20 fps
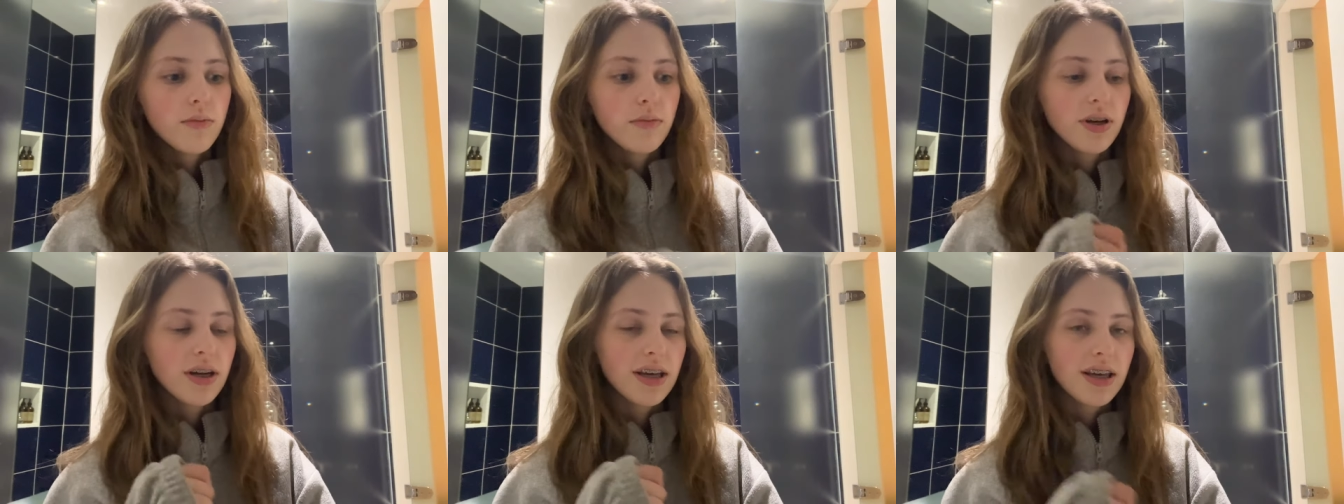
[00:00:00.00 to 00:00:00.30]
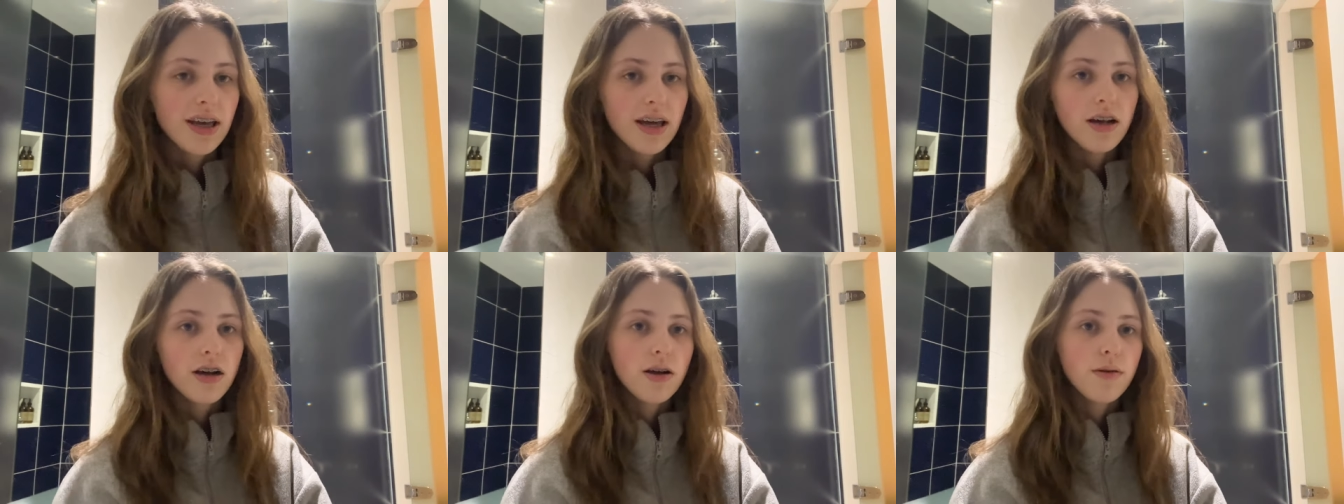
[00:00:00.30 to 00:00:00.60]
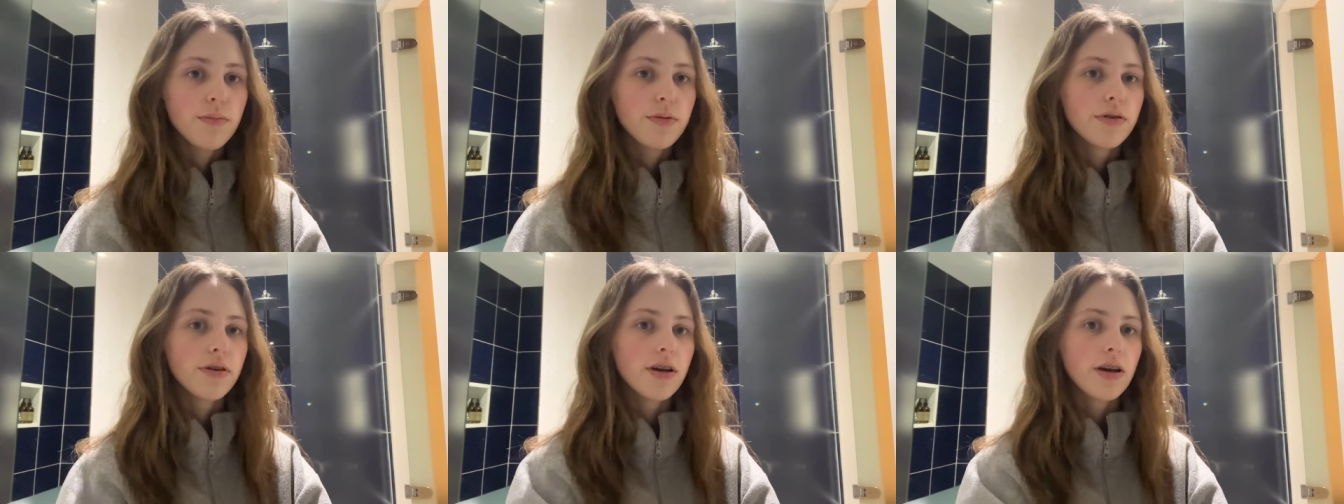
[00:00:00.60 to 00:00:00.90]
i'm gonna get
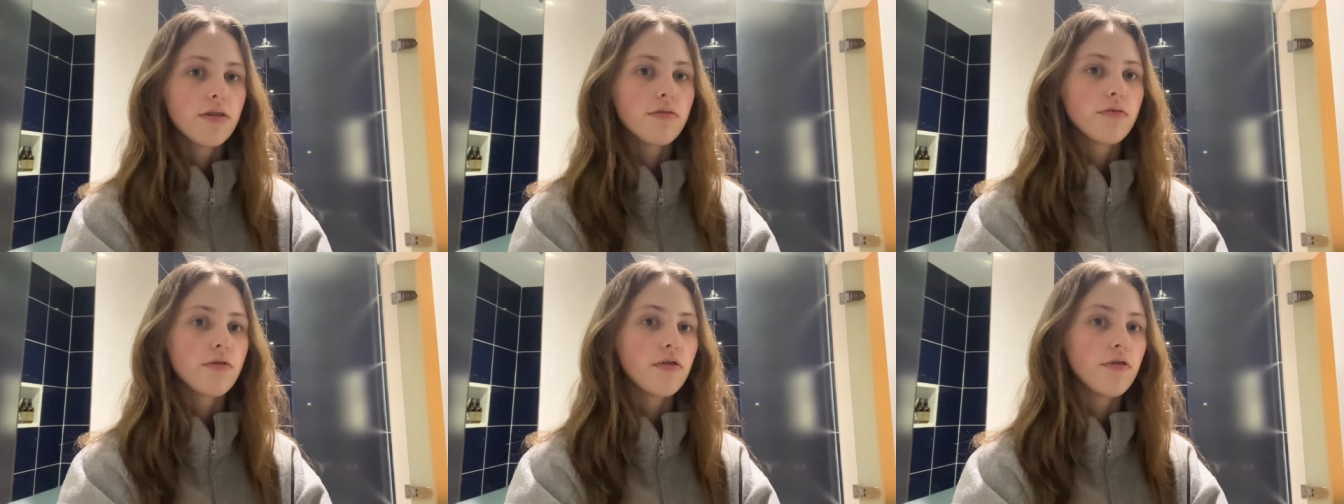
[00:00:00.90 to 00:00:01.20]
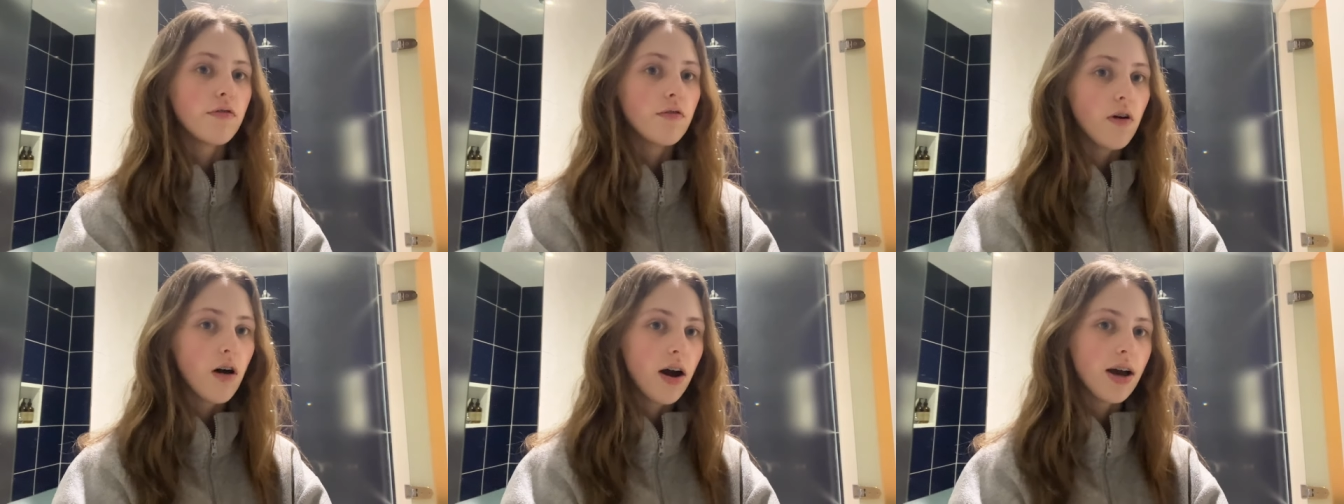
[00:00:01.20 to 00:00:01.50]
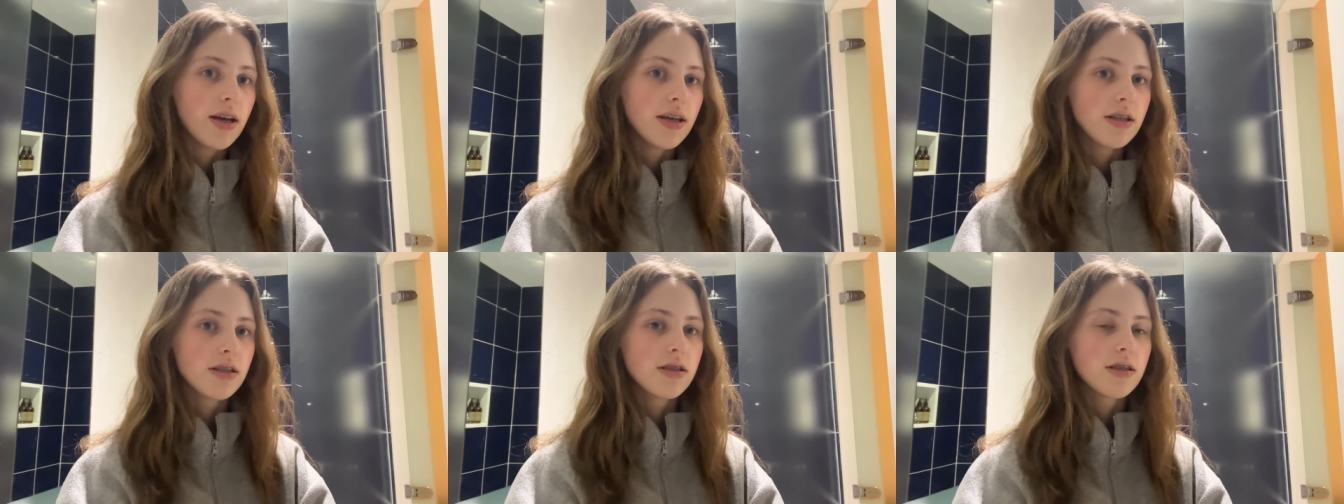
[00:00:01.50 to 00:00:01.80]
up and
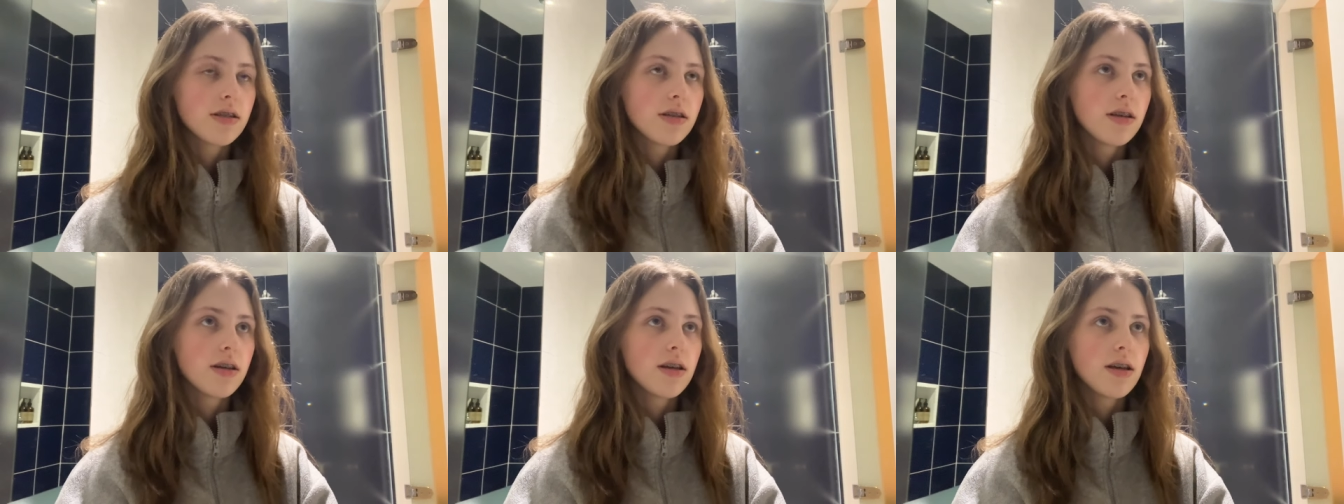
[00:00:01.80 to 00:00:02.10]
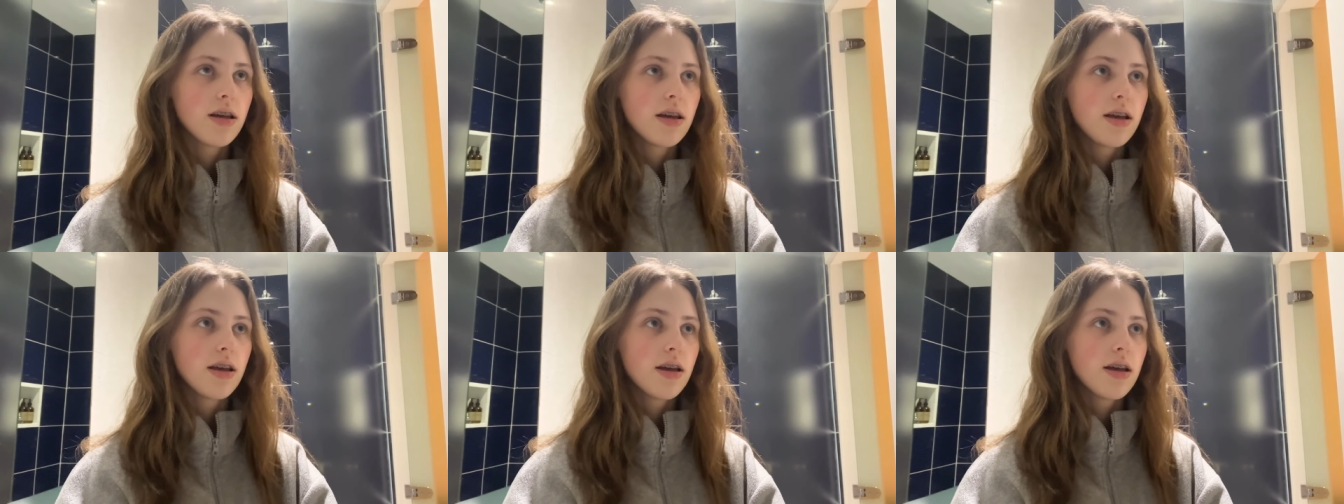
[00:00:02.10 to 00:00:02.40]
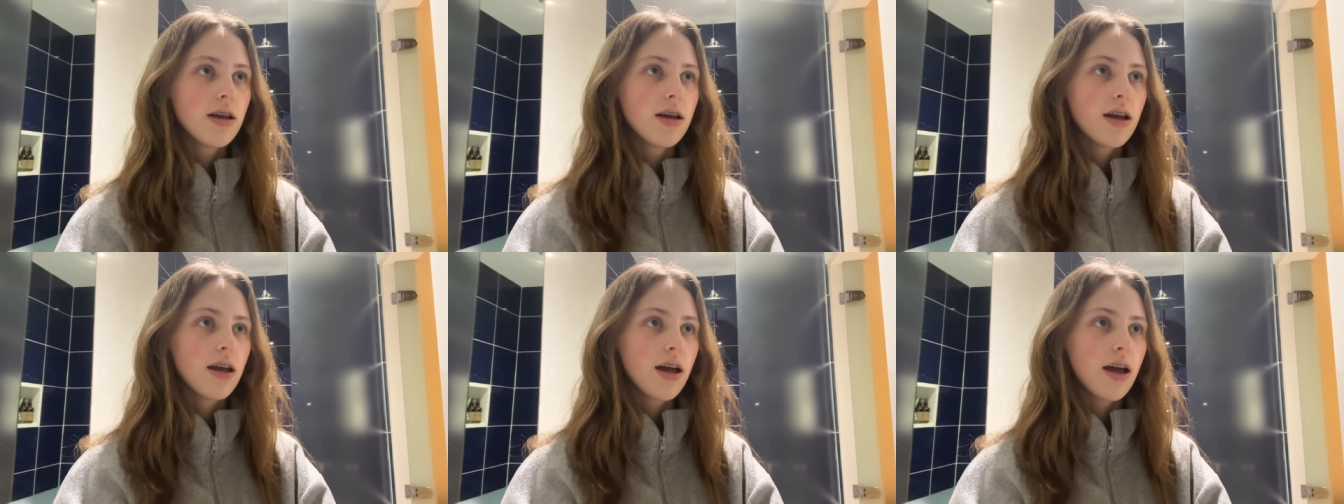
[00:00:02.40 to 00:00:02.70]
revise
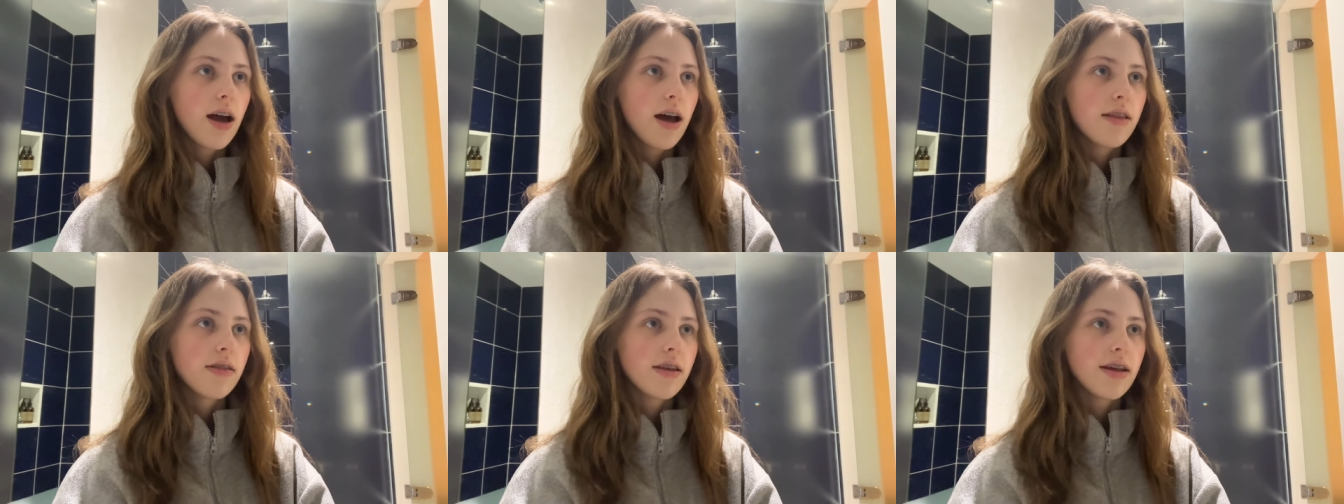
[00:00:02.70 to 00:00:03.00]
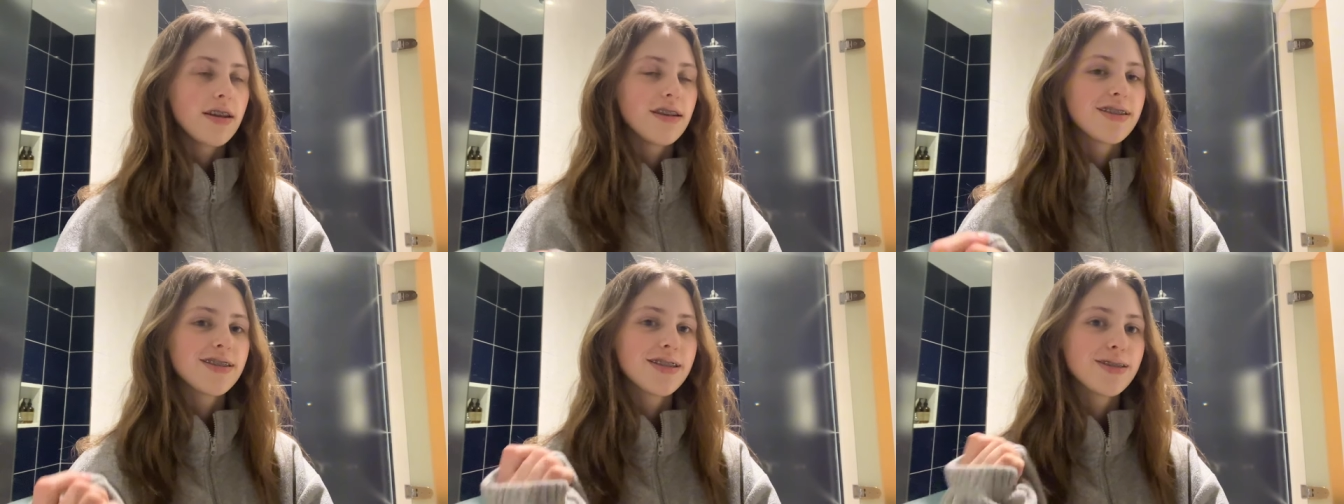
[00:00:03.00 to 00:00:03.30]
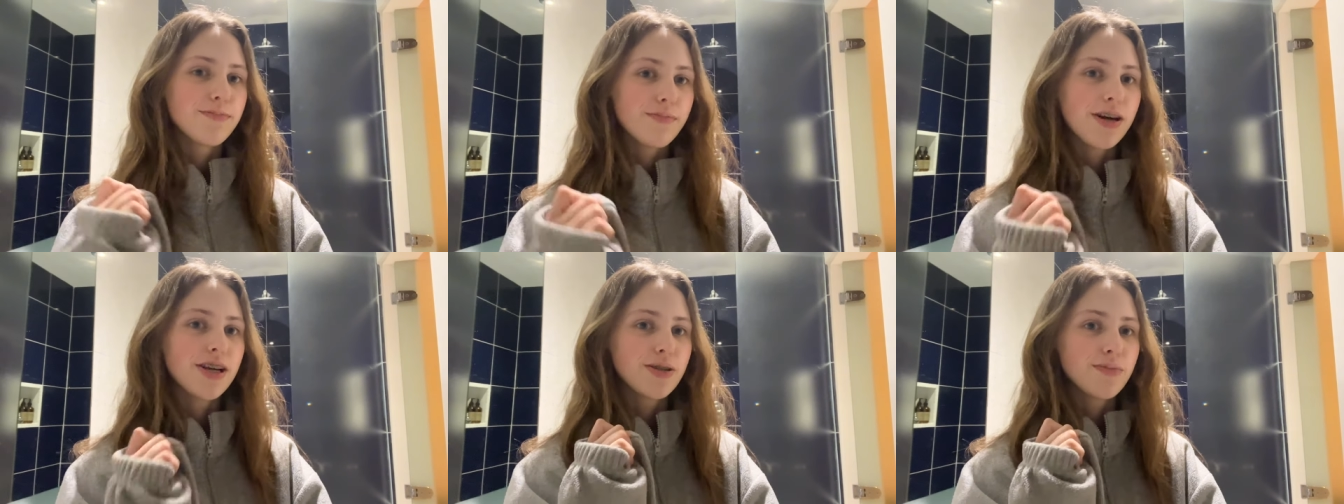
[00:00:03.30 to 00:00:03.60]
and then
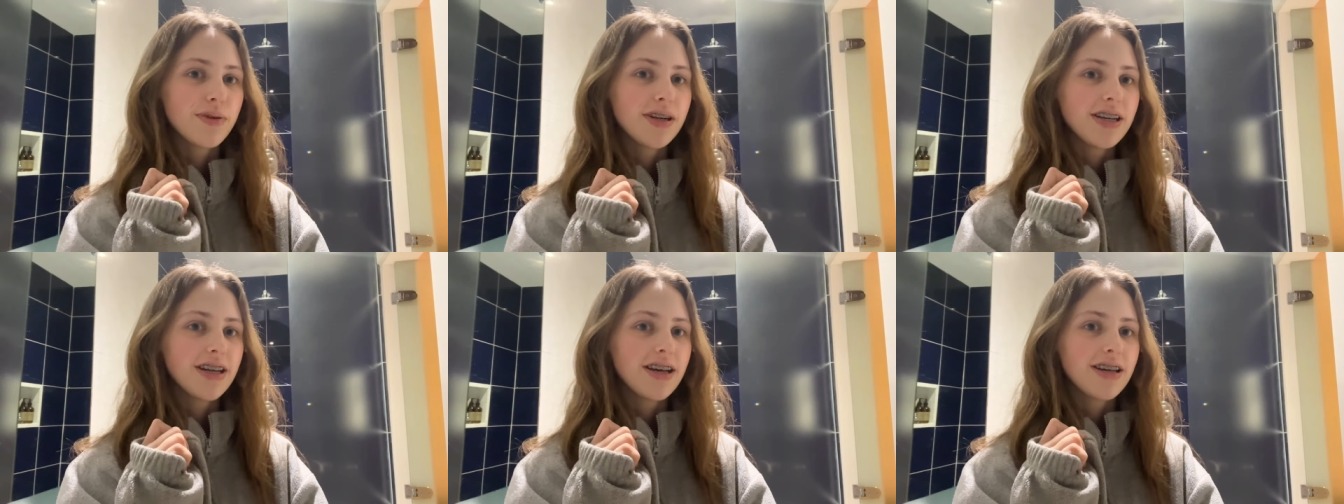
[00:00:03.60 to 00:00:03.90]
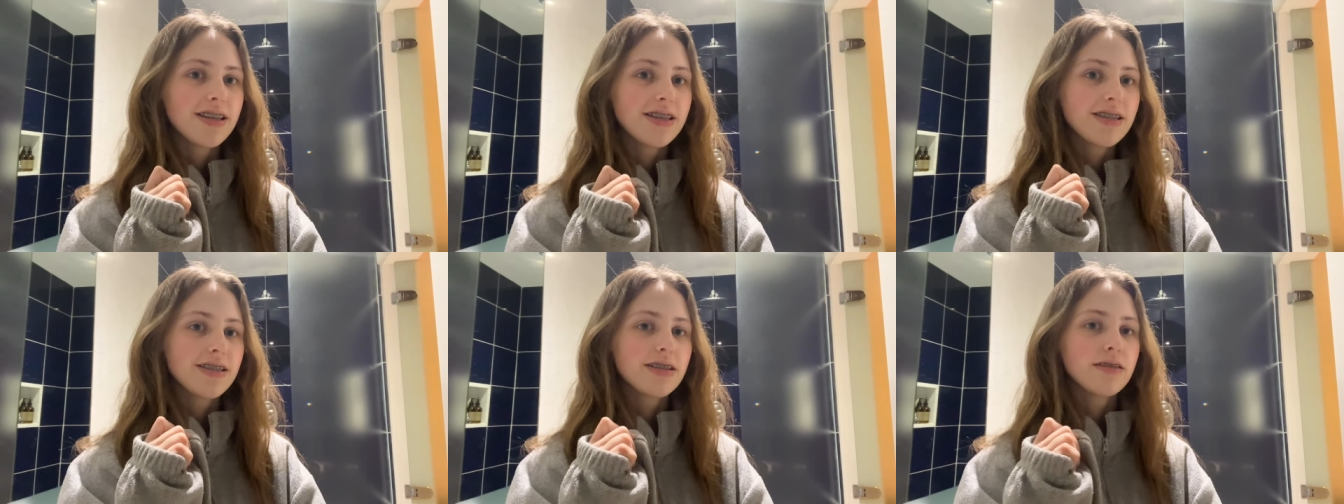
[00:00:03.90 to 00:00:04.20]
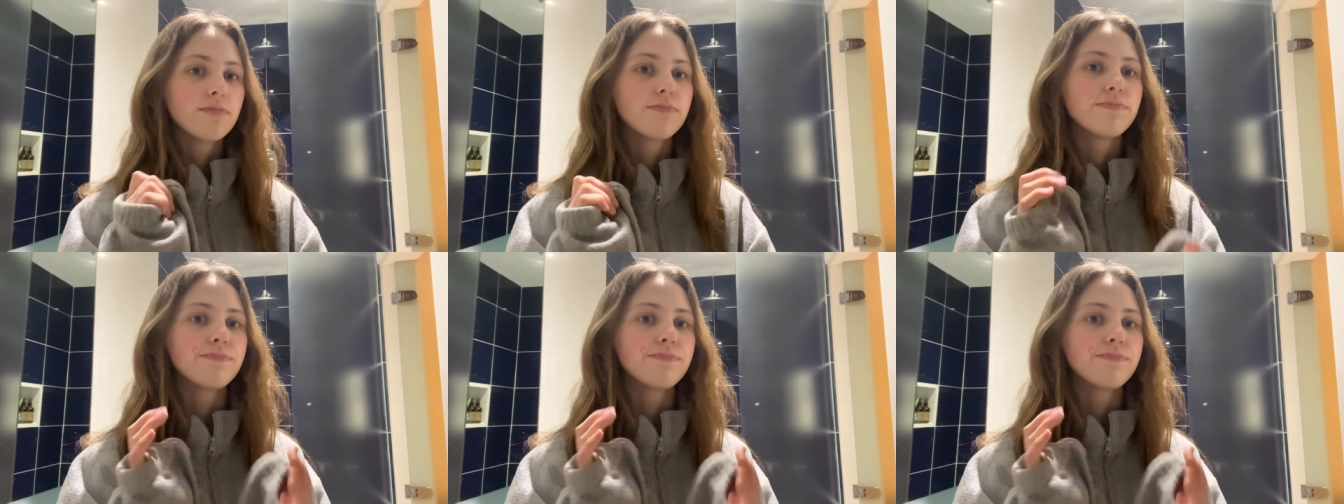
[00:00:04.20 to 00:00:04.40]
smash my test